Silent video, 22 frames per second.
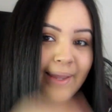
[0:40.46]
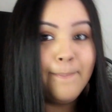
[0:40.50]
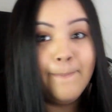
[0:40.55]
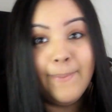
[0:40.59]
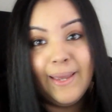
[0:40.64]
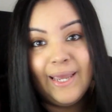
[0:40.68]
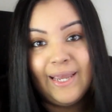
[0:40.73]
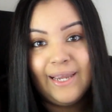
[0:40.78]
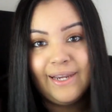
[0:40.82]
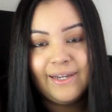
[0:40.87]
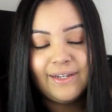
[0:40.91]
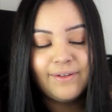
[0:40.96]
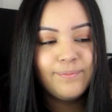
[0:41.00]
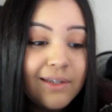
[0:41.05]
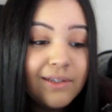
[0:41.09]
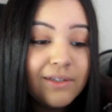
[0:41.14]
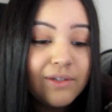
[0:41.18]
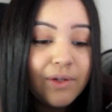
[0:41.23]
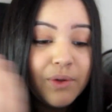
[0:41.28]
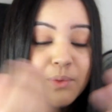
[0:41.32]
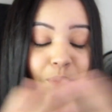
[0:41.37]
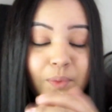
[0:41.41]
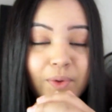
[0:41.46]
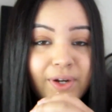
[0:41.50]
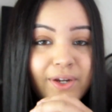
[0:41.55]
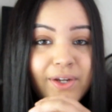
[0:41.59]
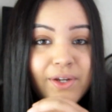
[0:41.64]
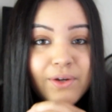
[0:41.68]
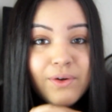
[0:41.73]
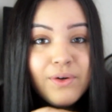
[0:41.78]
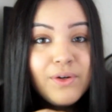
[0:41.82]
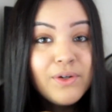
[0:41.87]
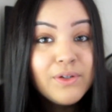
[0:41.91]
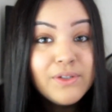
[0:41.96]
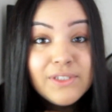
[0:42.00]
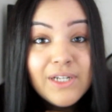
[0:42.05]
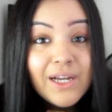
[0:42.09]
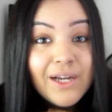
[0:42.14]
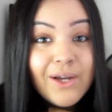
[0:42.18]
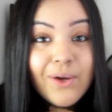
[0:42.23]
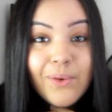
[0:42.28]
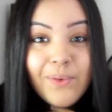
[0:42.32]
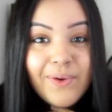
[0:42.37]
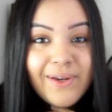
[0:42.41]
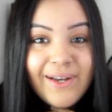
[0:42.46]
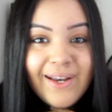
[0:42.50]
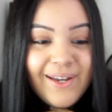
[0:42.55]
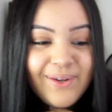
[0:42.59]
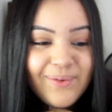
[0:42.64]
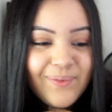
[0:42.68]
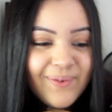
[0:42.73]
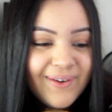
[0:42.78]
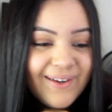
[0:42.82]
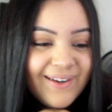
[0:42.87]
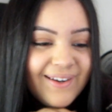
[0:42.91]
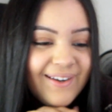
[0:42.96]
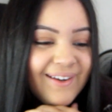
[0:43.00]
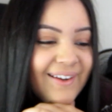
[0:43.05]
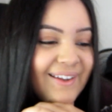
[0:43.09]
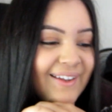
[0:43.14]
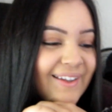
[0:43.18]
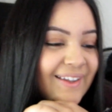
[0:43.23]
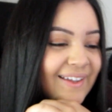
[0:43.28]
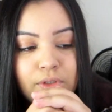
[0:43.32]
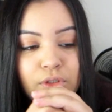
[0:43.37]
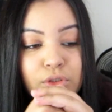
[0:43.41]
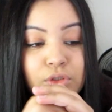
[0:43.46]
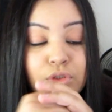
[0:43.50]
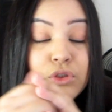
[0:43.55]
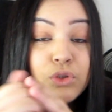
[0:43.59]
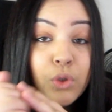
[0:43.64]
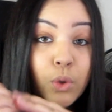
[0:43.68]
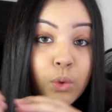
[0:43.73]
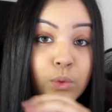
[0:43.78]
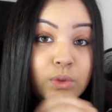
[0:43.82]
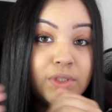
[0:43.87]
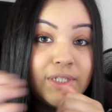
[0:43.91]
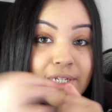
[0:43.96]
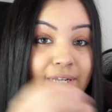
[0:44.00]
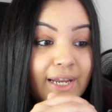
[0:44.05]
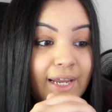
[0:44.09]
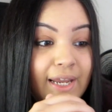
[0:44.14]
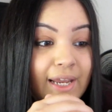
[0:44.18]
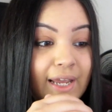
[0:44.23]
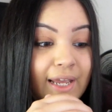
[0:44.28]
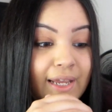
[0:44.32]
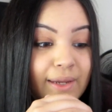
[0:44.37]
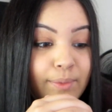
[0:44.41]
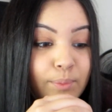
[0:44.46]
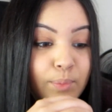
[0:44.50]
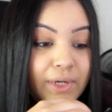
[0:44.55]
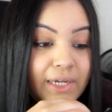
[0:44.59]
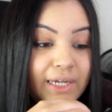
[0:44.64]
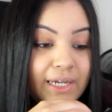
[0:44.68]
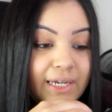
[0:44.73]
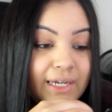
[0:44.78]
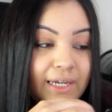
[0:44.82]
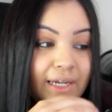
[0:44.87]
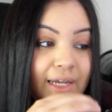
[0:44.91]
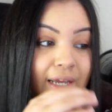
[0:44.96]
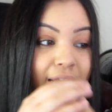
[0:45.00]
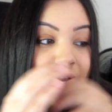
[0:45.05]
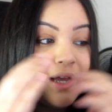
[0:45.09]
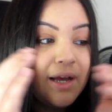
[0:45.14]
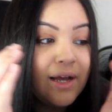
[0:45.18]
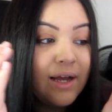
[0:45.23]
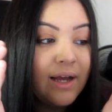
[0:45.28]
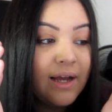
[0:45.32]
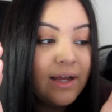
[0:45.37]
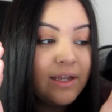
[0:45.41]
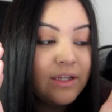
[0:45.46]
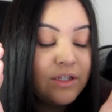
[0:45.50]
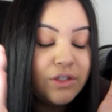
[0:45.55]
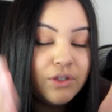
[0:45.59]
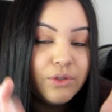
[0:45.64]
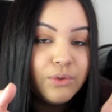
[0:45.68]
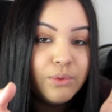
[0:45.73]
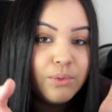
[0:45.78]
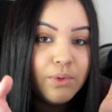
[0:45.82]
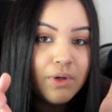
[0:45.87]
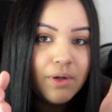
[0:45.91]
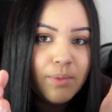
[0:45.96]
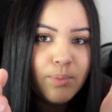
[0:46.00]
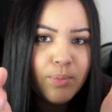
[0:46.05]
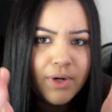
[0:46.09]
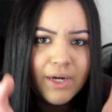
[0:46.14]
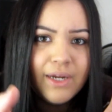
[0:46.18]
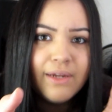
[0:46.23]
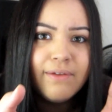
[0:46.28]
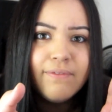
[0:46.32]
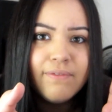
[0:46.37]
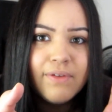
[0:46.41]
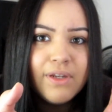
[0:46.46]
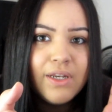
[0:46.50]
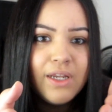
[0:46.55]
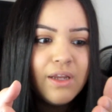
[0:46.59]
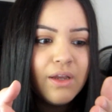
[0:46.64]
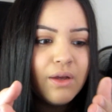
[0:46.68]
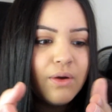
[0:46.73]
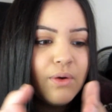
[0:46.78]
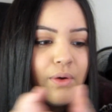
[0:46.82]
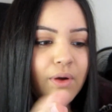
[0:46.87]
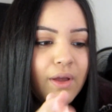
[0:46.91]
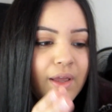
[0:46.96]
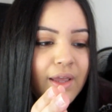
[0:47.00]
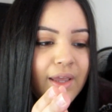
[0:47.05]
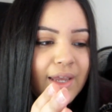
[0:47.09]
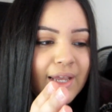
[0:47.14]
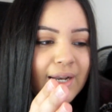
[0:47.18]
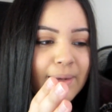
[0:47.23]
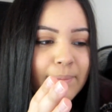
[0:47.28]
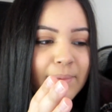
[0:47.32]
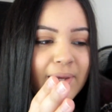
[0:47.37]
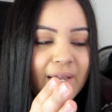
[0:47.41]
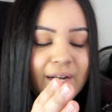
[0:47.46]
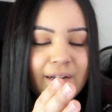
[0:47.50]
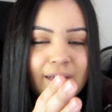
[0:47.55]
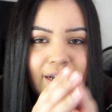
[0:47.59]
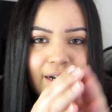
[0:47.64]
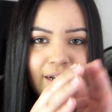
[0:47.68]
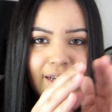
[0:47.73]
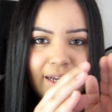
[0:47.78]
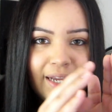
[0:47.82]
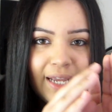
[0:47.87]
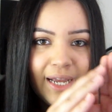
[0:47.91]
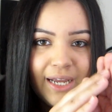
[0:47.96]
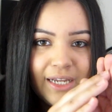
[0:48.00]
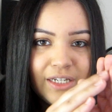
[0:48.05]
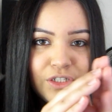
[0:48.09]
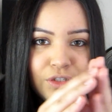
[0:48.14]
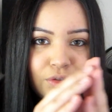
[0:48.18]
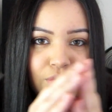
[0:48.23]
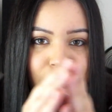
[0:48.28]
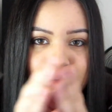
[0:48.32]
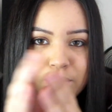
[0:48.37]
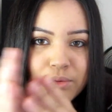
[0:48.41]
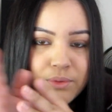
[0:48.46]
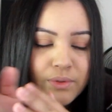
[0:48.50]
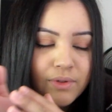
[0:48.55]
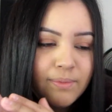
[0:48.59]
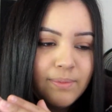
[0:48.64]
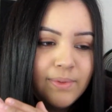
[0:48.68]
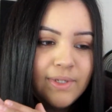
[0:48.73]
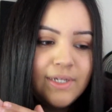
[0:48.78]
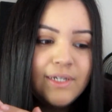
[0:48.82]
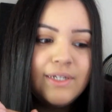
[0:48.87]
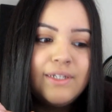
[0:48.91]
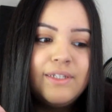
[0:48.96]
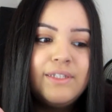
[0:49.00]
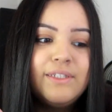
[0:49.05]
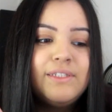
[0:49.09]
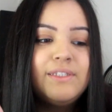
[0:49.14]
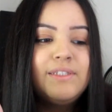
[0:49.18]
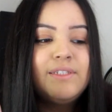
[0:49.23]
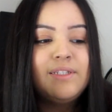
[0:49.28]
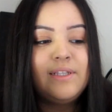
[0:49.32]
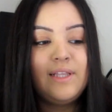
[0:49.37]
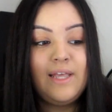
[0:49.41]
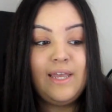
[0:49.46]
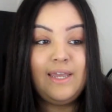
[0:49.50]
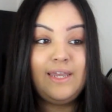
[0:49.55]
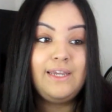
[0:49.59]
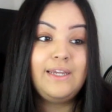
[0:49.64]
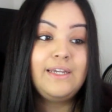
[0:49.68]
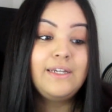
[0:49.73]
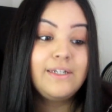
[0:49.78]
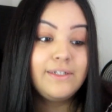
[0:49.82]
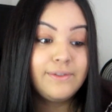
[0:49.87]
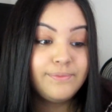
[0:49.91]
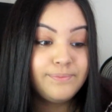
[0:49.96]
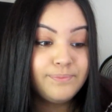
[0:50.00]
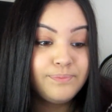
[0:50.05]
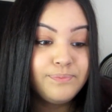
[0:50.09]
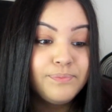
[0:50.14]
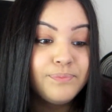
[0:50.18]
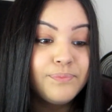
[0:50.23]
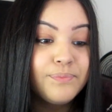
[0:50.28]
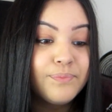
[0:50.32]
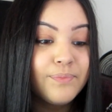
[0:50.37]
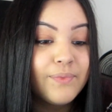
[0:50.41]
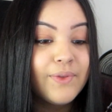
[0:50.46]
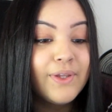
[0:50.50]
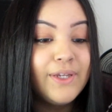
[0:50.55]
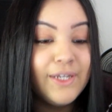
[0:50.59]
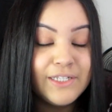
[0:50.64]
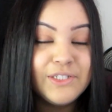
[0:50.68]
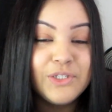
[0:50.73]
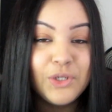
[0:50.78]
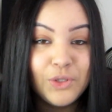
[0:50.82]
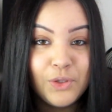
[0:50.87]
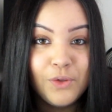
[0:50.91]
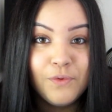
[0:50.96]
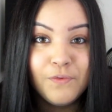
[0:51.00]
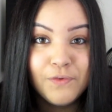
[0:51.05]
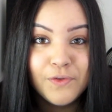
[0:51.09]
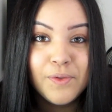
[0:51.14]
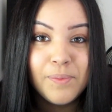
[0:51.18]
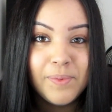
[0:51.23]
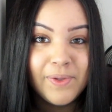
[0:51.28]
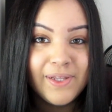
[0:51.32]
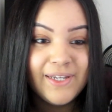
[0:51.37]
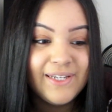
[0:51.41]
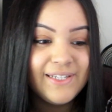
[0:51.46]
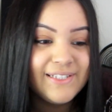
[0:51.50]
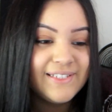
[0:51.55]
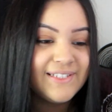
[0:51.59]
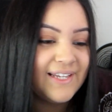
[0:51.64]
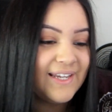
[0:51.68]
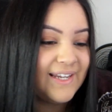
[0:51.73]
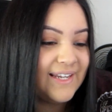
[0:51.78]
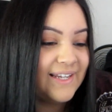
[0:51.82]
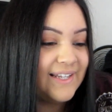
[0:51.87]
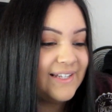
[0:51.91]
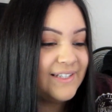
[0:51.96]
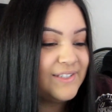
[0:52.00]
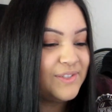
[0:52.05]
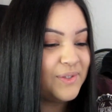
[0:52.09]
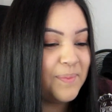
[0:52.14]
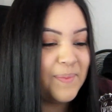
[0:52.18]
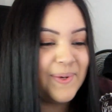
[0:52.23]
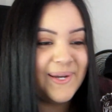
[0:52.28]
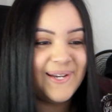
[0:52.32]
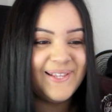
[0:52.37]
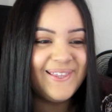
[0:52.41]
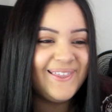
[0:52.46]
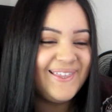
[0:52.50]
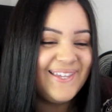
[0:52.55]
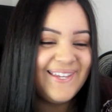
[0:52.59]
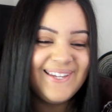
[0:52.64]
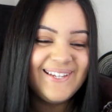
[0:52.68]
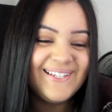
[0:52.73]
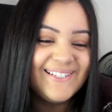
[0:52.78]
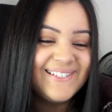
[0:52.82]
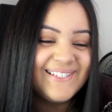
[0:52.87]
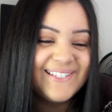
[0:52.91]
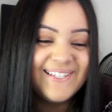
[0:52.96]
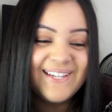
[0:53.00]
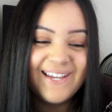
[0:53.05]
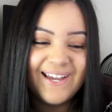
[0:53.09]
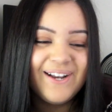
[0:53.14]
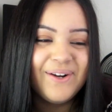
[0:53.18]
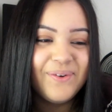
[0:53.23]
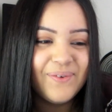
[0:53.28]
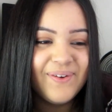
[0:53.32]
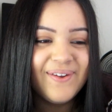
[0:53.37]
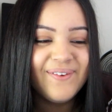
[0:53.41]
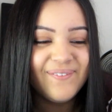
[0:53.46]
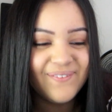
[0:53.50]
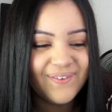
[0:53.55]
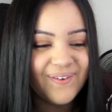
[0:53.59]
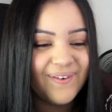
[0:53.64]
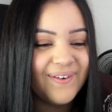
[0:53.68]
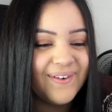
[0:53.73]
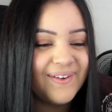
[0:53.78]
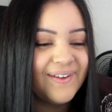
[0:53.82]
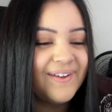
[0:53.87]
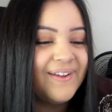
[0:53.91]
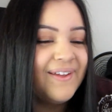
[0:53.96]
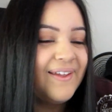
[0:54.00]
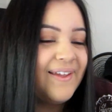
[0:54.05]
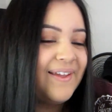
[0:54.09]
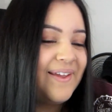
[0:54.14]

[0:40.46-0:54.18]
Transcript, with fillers: am back. Don't worry, your girl's not going anywhere. So today I am bringing you a prank video. And I'm kind of going to guide you through it because like it's all over the place and so many things kind of went wrong.